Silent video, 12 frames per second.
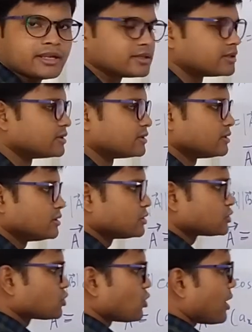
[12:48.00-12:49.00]
degree.
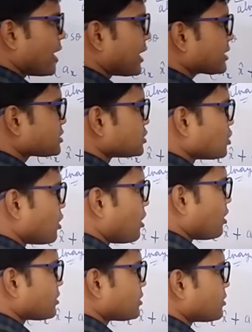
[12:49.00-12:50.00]
So x
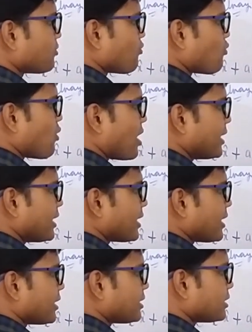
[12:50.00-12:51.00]
dot y
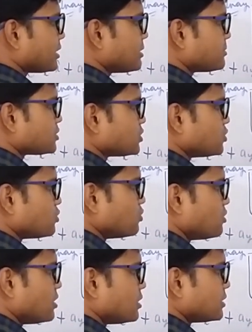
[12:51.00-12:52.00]
hat gives you
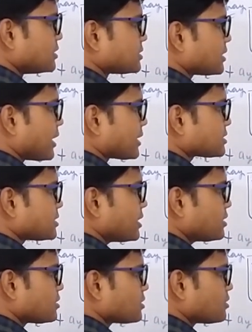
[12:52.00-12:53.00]
this x
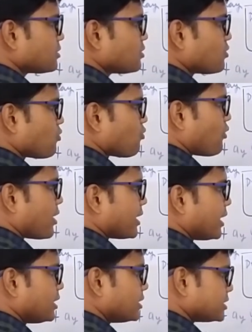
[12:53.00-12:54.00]
hat y
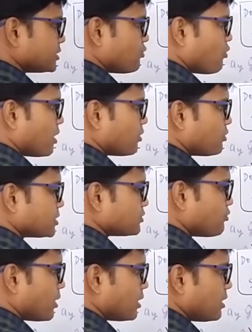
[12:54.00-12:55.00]
hat, this is 1, which is
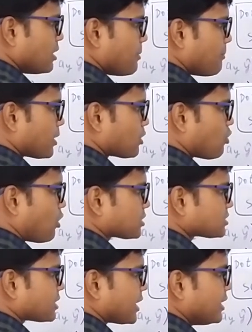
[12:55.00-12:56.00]
1, but cos
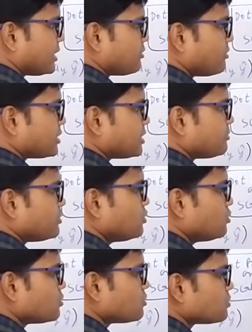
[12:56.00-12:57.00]
90 will give
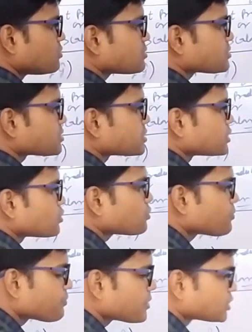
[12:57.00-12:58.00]
you 0.
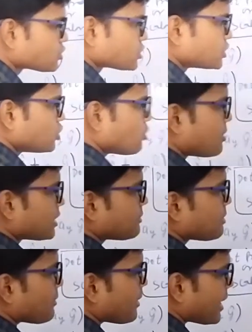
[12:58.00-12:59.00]
So 0
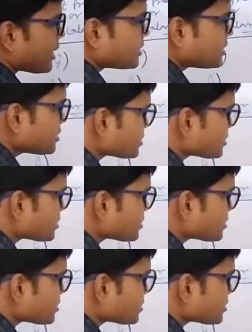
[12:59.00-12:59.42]
multiplied by anything is